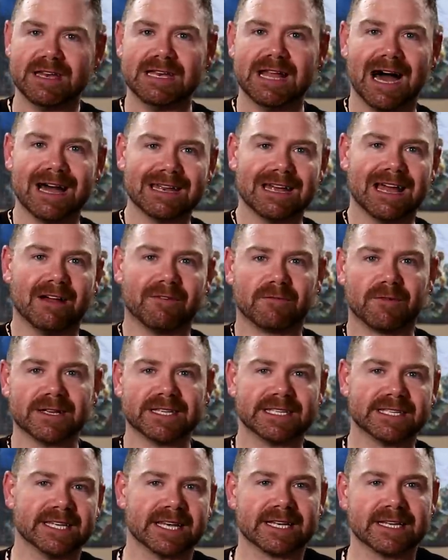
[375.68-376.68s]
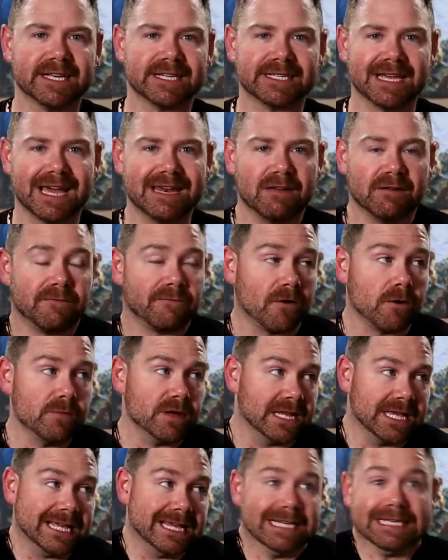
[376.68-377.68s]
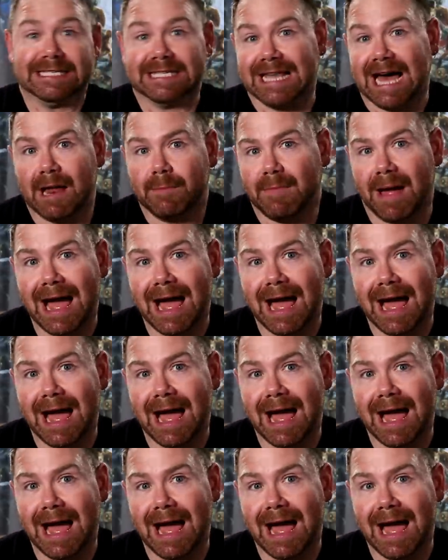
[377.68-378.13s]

not every sickness and infirmity is that